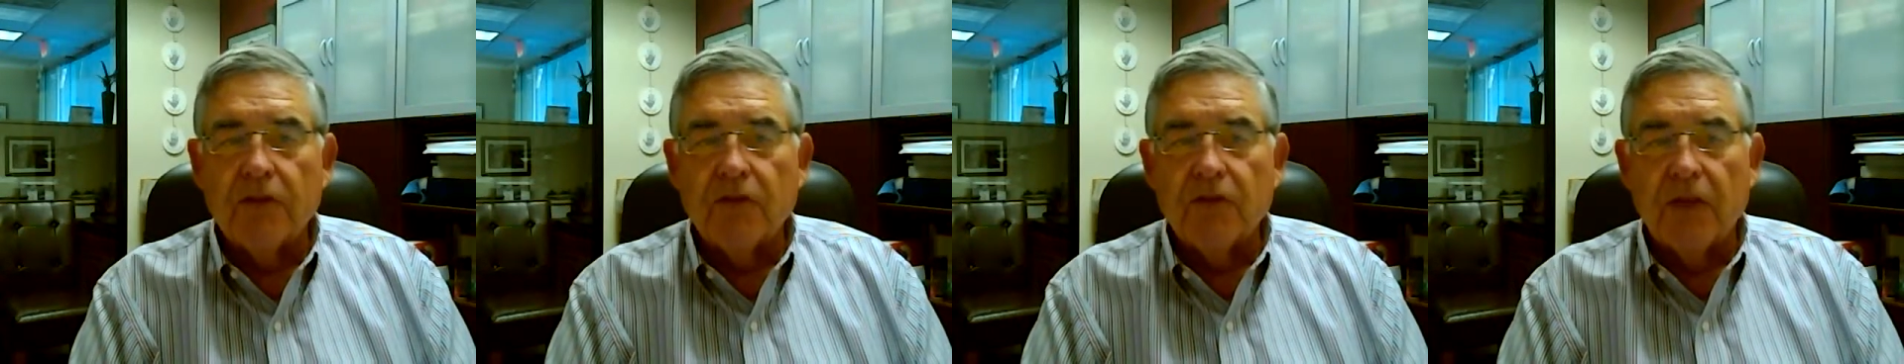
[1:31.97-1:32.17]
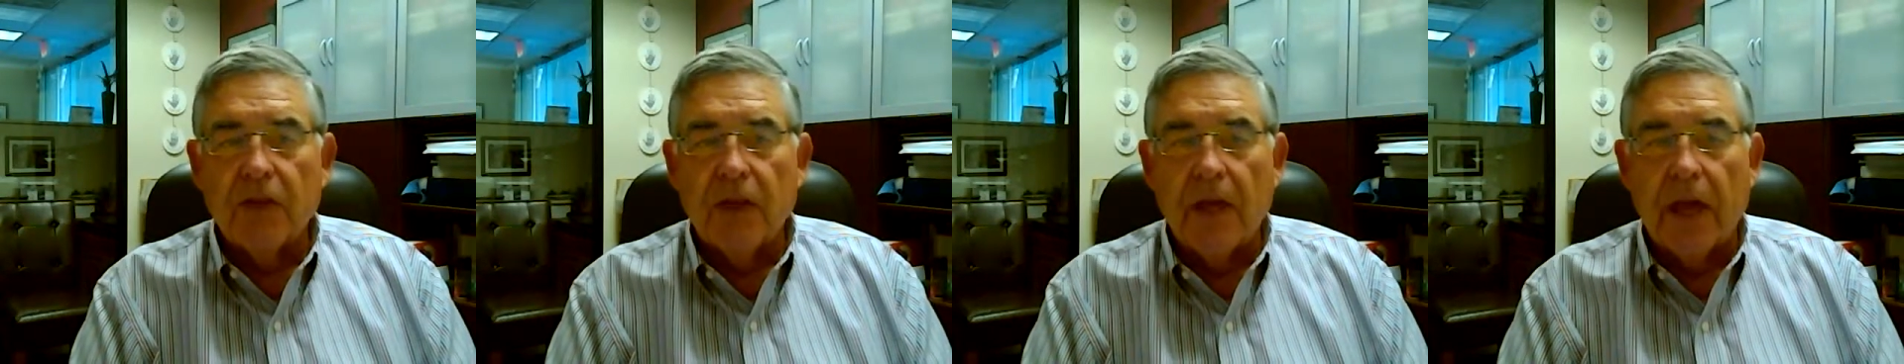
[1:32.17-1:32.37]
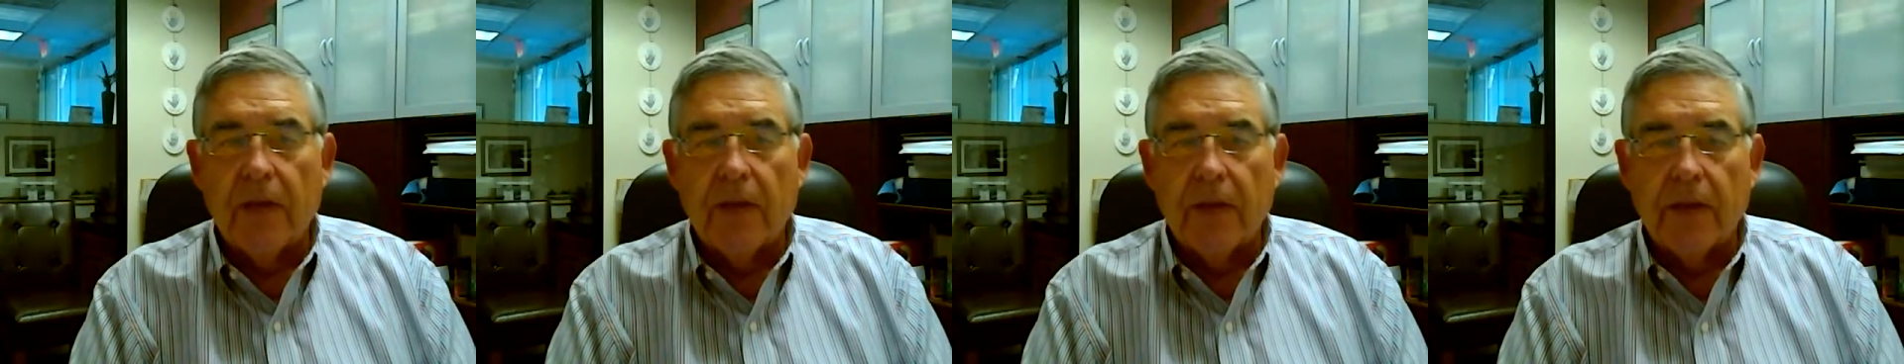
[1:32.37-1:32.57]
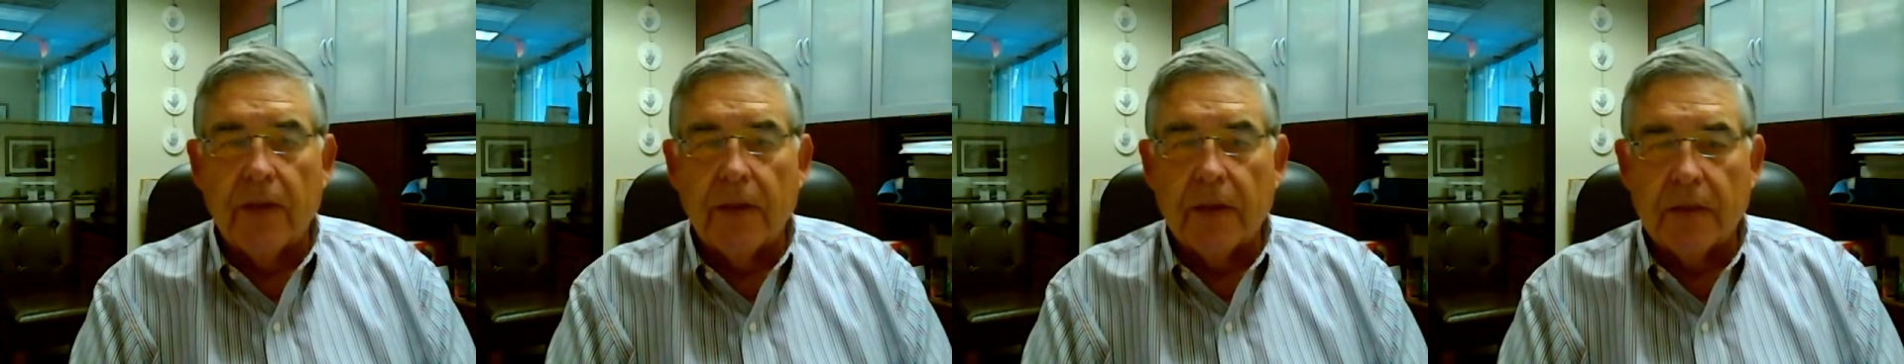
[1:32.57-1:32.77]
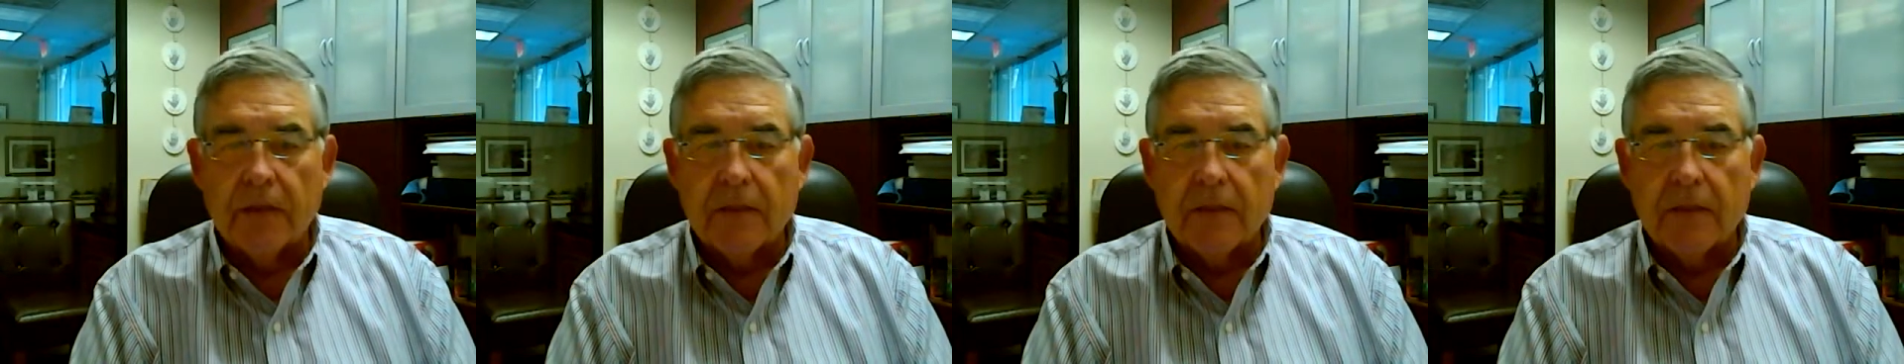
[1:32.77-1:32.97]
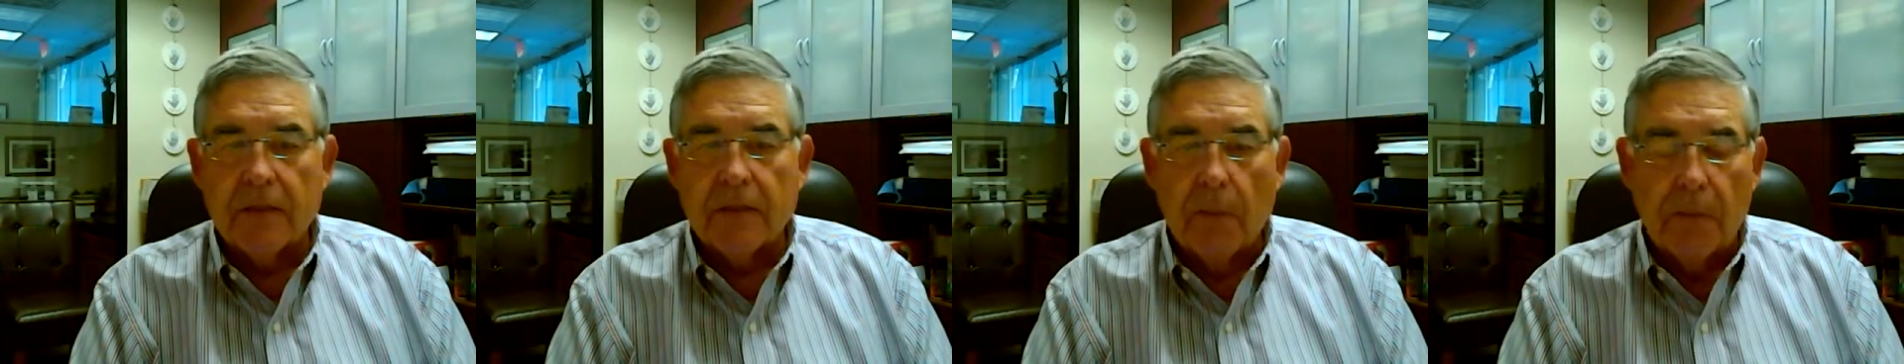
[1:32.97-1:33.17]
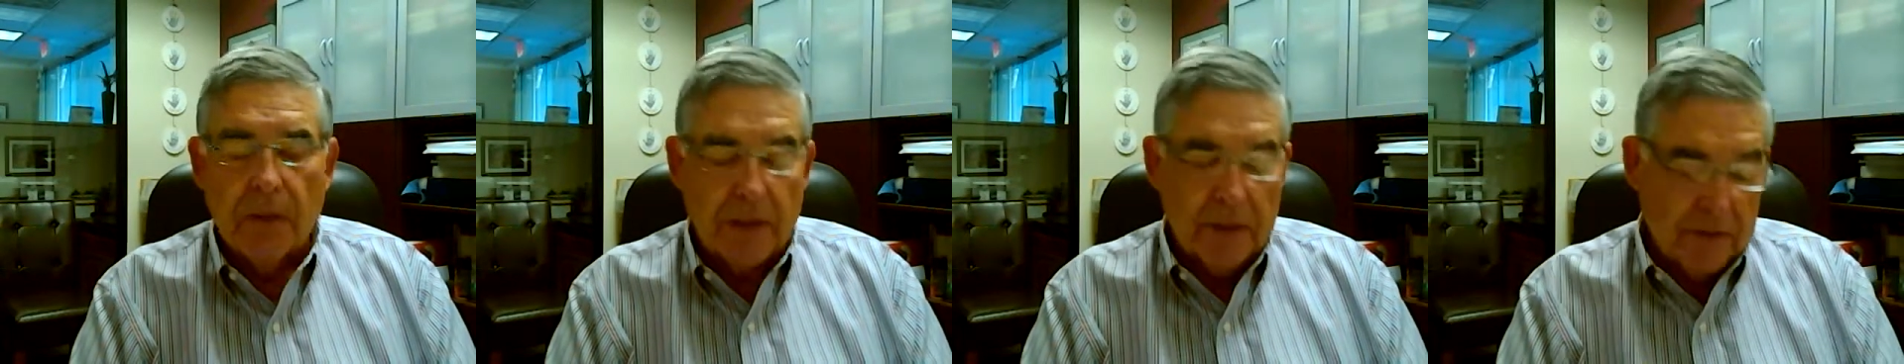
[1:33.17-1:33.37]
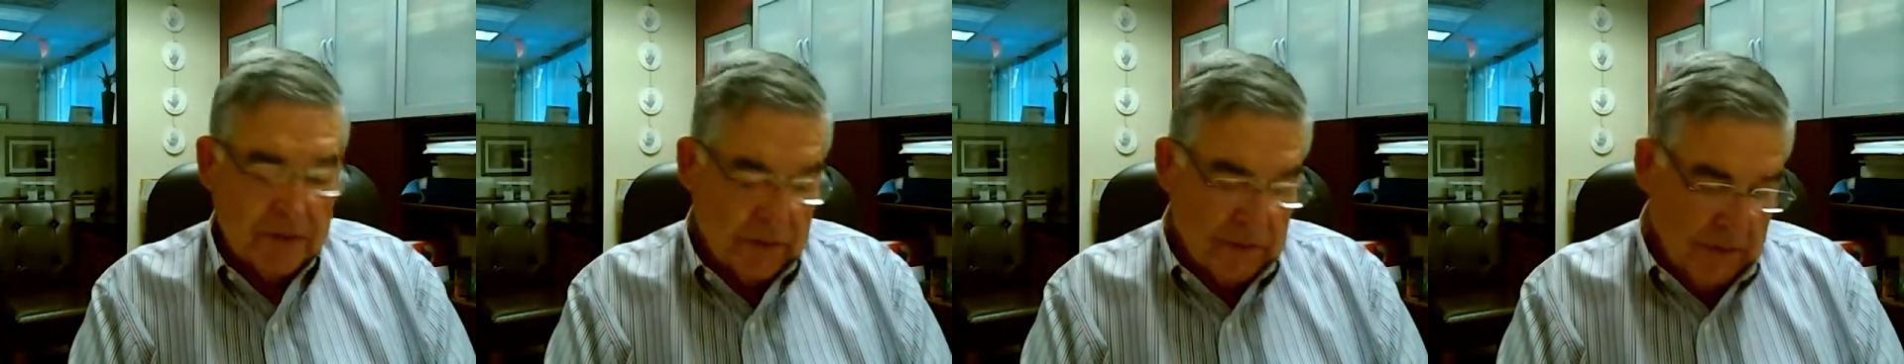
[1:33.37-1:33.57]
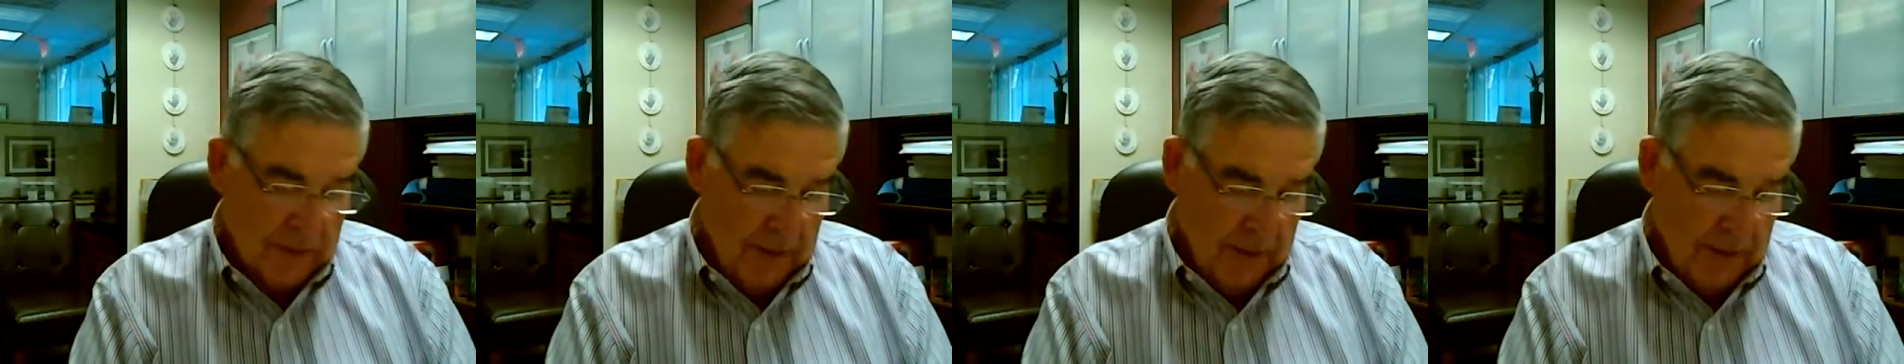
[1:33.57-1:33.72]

see that in the next couple months.